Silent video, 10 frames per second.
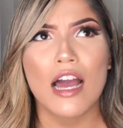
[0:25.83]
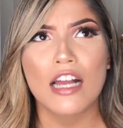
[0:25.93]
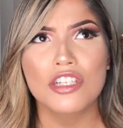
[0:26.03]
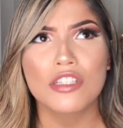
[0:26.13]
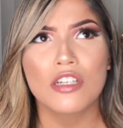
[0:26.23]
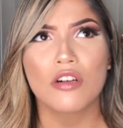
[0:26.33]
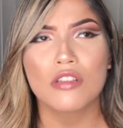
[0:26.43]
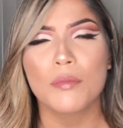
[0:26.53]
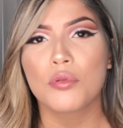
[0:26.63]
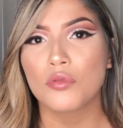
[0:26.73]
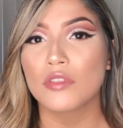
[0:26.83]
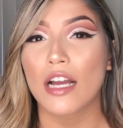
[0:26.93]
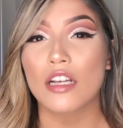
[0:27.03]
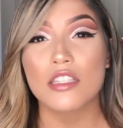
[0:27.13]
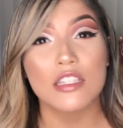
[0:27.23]
actually only pulled
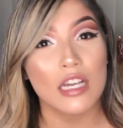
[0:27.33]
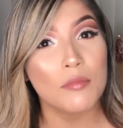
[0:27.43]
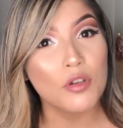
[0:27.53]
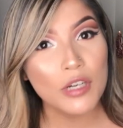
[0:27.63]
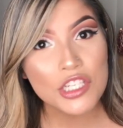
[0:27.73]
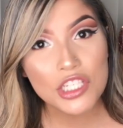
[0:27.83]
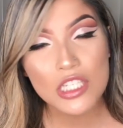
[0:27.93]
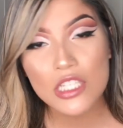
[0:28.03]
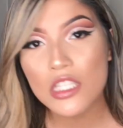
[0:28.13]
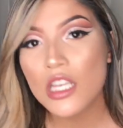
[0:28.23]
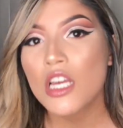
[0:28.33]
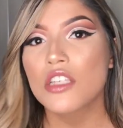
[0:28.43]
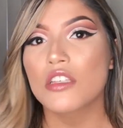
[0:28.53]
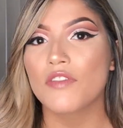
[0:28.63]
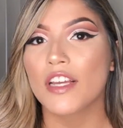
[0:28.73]
some questions.
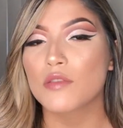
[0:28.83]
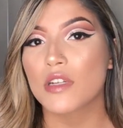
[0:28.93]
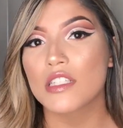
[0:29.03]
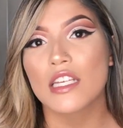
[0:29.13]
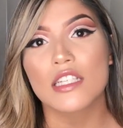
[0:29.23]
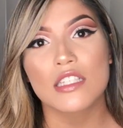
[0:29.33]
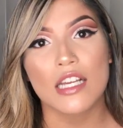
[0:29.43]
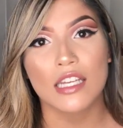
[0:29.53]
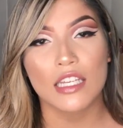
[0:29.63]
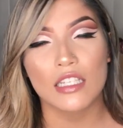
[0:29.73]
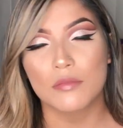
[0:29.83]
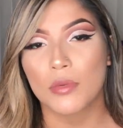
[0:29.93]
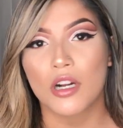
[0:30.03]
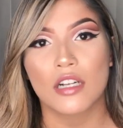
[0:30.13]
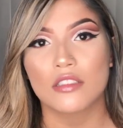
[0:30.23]
So if you guys wanna see a second
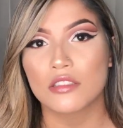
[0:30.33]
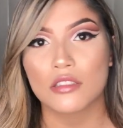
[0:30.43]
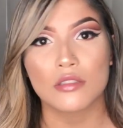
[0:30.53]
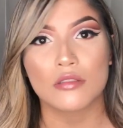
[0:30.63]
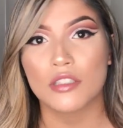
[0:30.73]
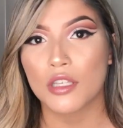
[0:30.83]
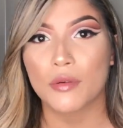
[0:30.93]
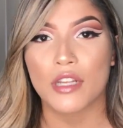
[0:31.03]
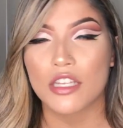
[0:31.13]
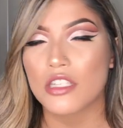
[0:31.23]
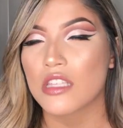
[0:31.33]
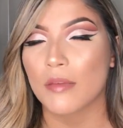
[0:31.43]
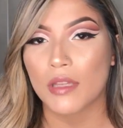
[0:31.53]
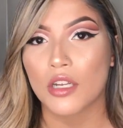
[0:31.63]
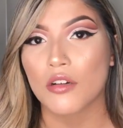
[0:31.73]
part to the Q&A, just
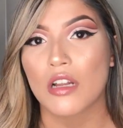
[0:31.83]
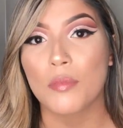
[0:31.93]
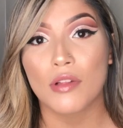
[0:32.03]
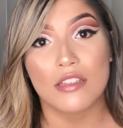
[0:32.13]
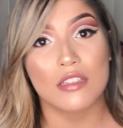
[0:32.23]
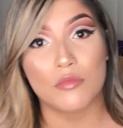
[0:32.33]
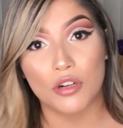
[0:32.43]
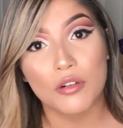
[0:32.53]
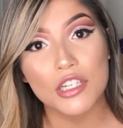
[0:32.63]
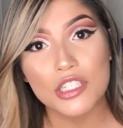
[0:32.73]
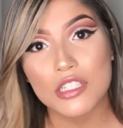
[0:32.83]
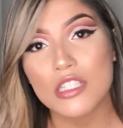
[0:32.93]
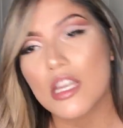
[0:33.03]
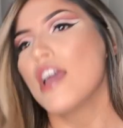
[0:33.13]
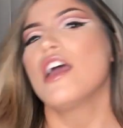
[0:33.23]
let me know and I'll pull out some more
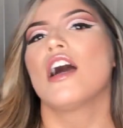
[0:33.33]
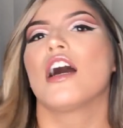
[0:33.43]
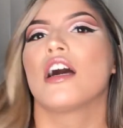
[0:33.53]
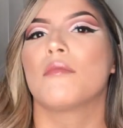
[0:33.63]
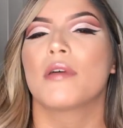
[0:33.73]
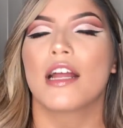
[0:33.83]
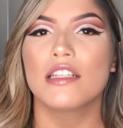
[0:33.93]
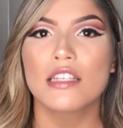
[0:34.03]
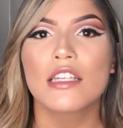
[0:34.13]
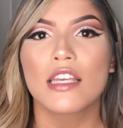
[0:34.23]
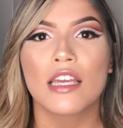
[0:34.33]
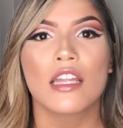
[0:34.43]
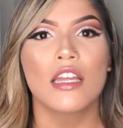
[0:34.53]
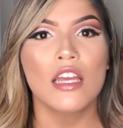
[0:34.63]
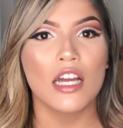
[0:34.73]
questions. But I did
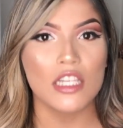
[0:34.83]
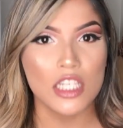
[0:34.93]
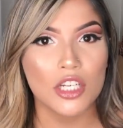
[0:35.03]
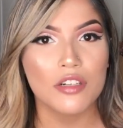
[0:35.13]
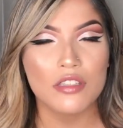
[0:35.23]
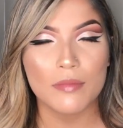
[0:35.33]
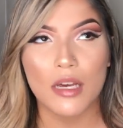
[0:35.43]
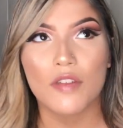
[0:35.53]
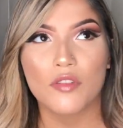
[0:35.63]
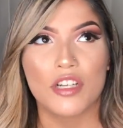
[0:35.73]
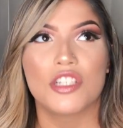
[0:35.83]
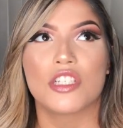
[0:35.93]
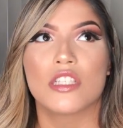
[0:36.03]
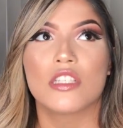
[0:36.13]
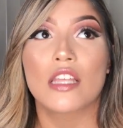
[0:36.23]
get a generous amount of
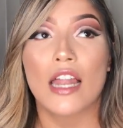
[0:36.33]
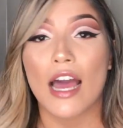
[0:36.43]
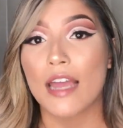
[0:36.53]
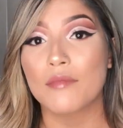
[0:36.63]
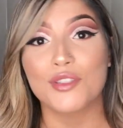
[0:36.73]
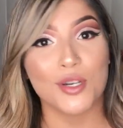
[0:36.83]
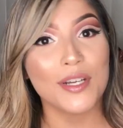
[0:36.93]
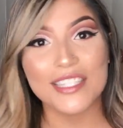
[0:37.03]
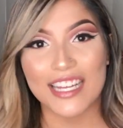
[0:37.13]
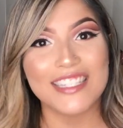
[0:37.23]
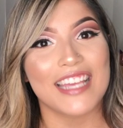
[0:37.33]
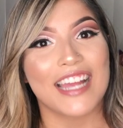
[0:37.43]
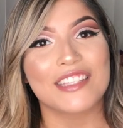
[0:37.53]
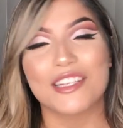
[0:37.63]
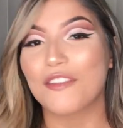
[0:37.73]
questions that I am so excited to
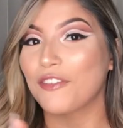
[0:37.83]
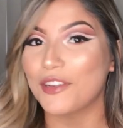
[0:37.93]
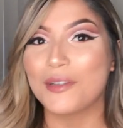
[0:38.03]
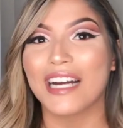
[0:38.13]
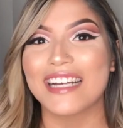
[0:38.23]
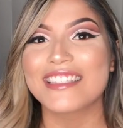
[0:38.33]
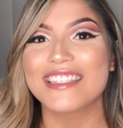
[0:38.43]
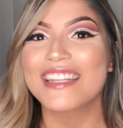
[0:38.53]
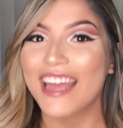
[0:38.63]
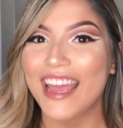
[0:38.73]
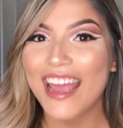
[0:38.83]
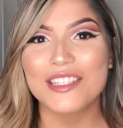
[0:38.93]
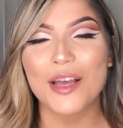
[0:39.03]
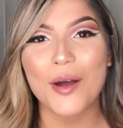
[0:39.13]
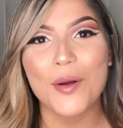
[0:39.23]
answer for you guys today.
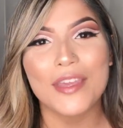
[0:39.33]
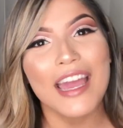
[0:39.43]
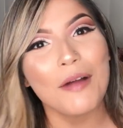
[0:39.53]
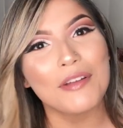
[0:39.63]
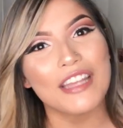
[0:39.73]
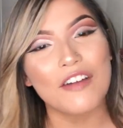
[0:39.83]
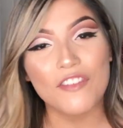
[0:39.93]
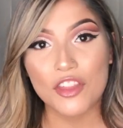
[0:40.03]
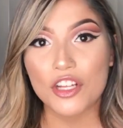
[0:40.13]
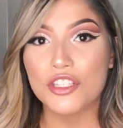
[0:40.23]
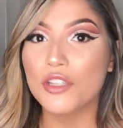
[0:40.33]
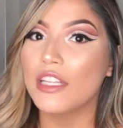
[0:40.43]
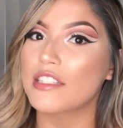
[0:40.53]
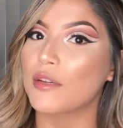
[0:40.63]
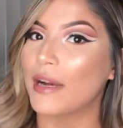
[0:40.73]
So yeah, without further ado,
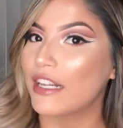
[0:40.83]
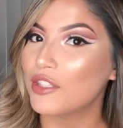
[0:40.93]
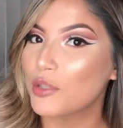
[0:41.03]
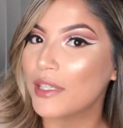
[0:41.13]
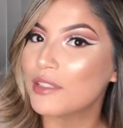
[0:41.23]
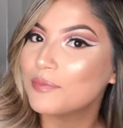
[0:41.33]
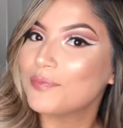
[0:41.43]
let's get right into it.